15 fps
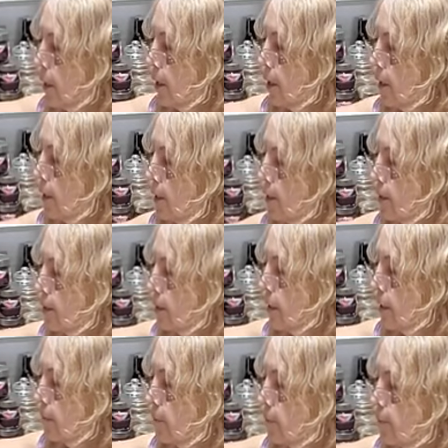And,
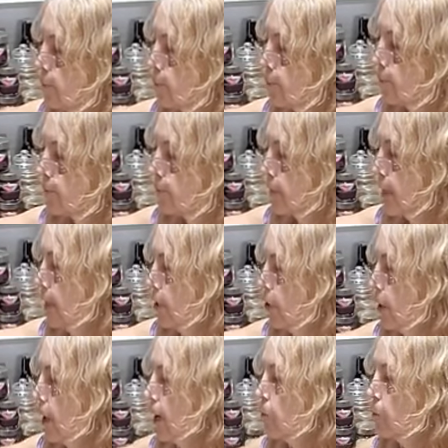you
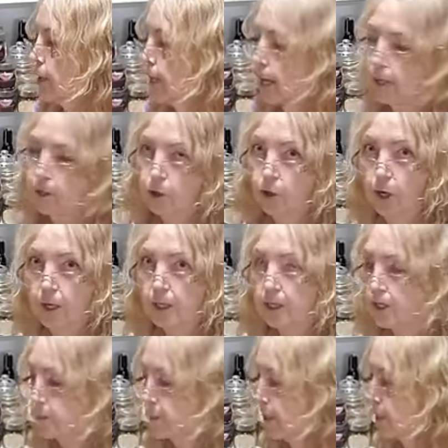know, I would add
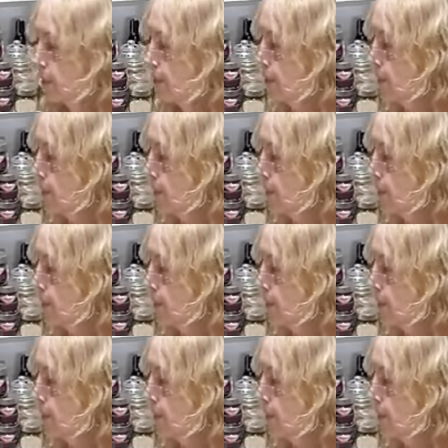lots, but